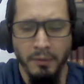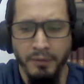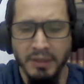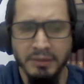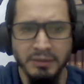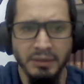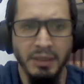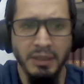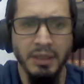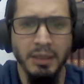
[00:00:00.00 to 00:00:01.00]
First,
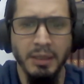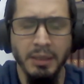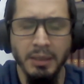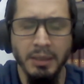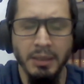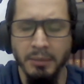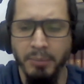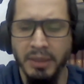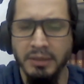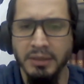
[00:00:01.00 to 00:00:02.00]
the
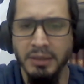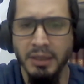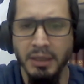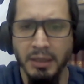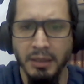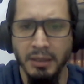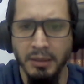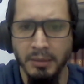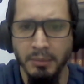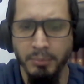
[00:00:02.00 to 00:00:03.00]

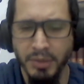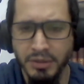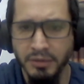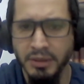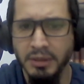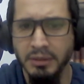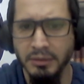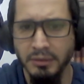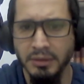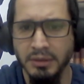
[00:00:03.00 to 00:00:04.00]
prisoner
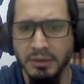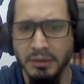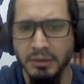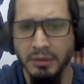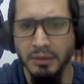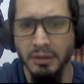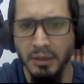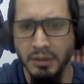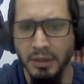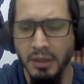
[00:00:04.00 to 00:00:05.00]

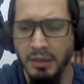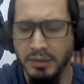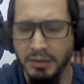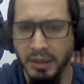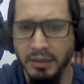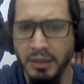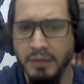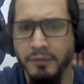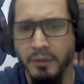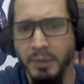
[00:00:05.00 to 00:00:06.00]
sign an
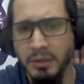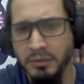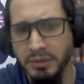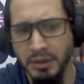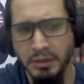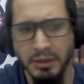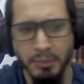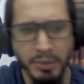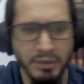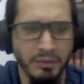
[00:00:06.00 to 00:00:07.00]
informed consent. The
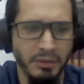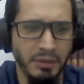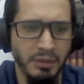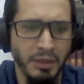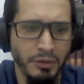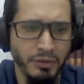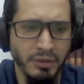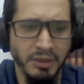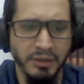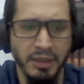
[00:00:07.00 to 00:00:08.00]
inclusion
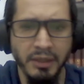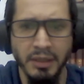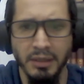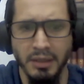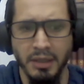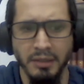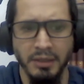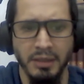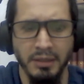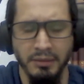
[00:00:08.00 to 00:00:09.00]
criteria are
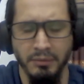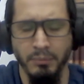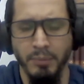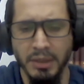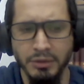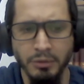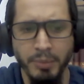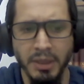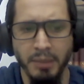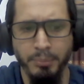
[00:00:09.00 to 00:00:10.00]
that must to
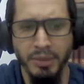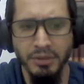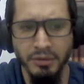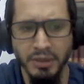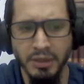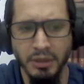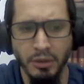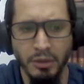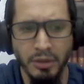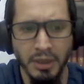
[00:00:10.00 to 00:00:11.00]
be a prisoner
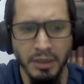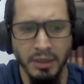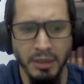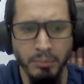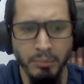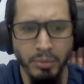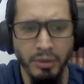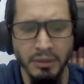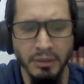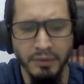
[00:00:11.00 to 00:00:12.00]
or are
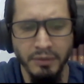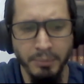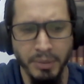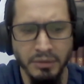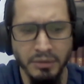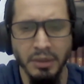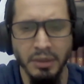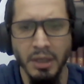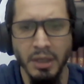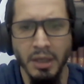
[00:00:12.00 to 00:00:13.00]
employed of the prison
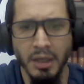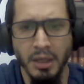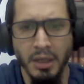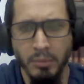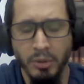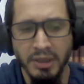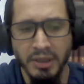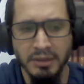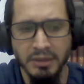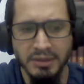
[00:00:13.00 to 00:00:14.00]
more
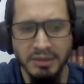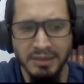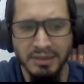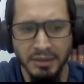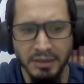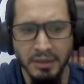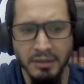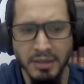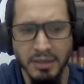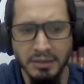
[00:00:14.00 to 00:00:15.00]
than
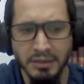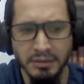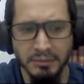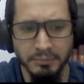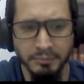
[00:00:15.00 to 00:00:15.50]
16 years